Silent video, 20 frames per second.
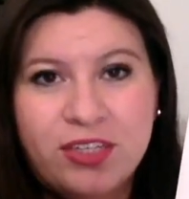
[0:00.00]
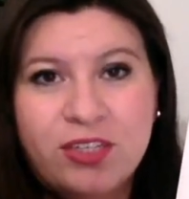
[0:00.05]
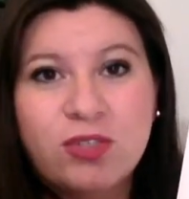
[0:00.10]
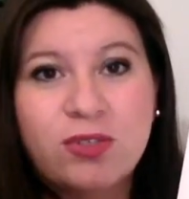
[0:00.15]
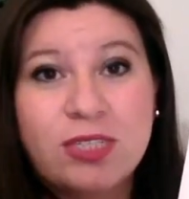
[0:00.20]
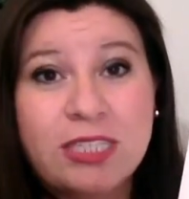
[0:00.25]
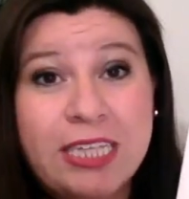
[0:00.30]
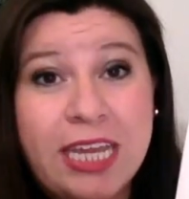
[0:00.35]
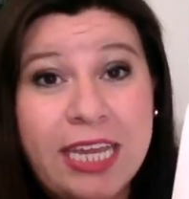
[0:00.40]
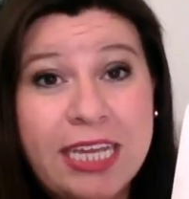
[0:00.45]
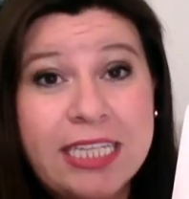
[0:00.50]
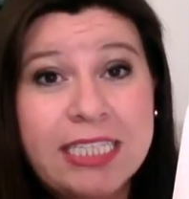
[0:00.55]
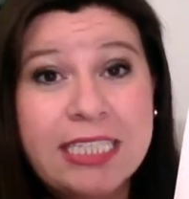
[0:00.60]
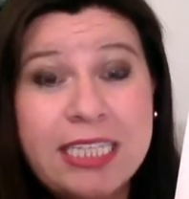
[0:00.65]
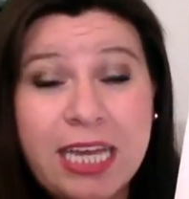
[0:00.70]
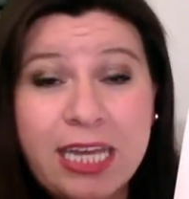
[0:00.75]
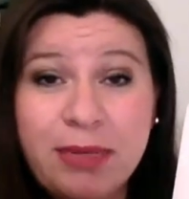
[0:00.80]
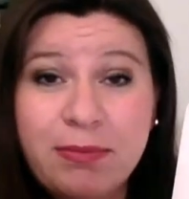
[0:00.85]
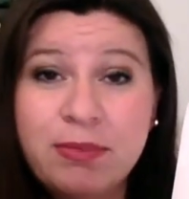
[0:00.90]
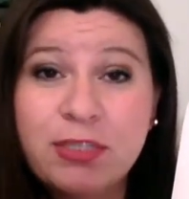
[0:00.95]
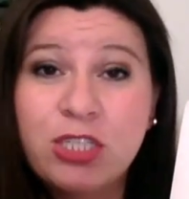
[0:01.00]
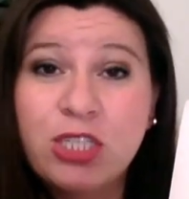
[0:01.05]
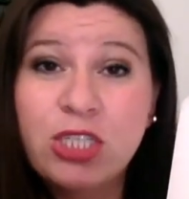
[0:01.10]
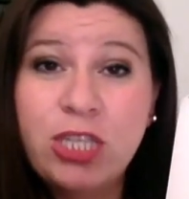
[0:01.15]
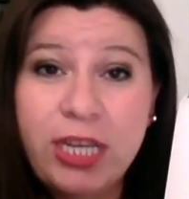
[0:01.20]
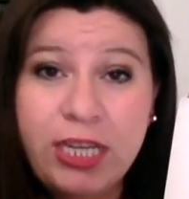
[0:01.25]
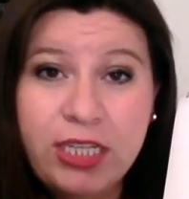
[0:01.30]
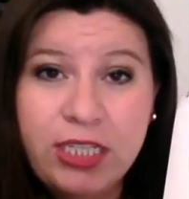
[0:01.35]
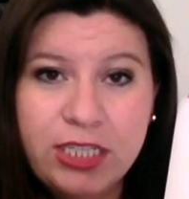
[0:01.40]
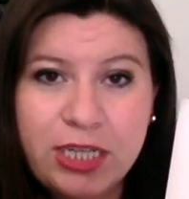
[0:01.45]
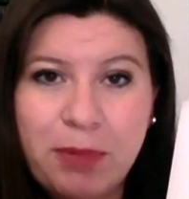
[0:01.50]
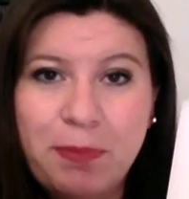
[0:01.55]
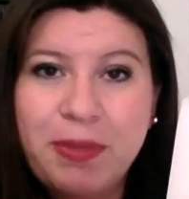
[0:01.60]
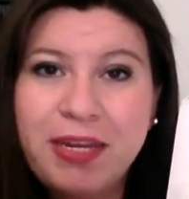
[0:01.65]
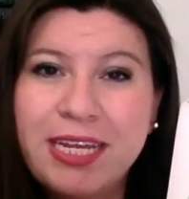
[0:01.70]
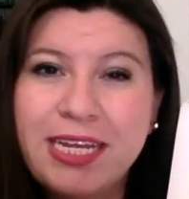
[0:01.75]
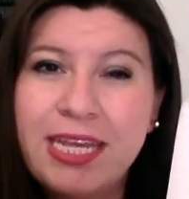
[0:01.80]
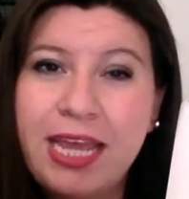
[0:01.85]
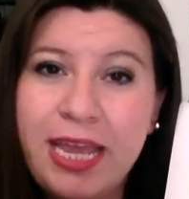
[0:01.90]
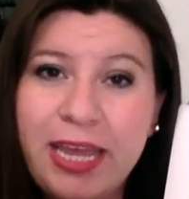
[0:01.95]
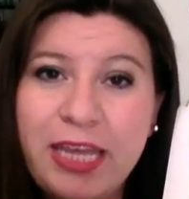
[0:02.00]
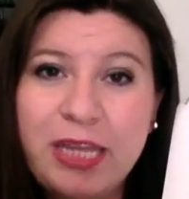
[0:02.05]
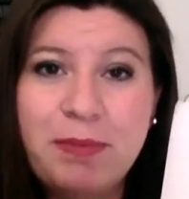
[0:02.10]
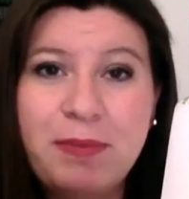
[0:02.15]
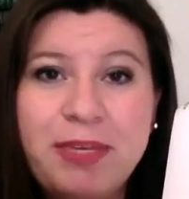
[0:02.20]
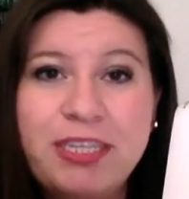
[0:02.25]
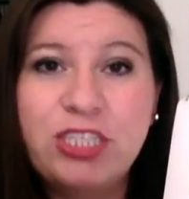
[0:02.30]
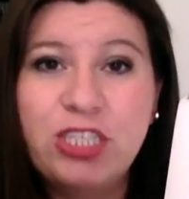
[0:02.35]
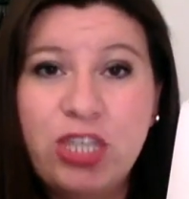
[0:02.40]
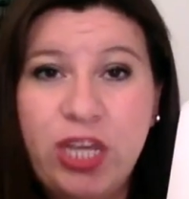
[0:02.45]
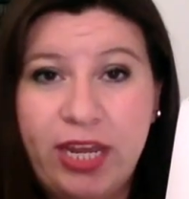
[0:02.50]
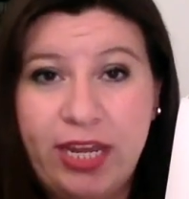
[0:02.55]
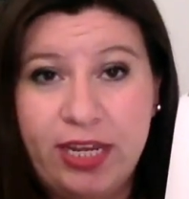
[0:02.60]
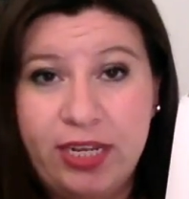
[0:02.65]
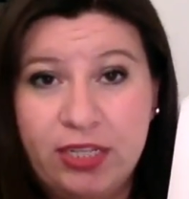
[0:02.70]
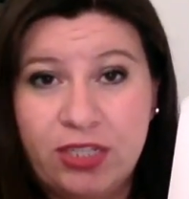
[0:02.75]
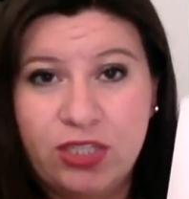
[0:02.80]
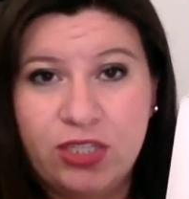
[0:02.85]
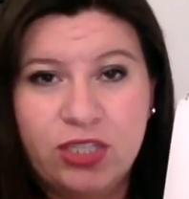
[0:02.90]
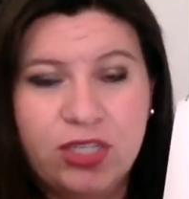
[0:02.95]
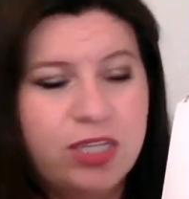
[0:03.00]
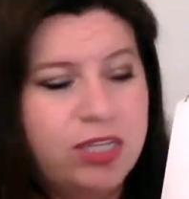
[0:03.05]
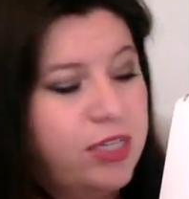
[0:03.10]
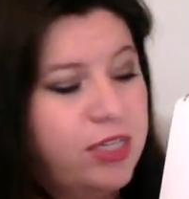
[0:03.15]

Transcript: So it takes time to change it, but it can be changed.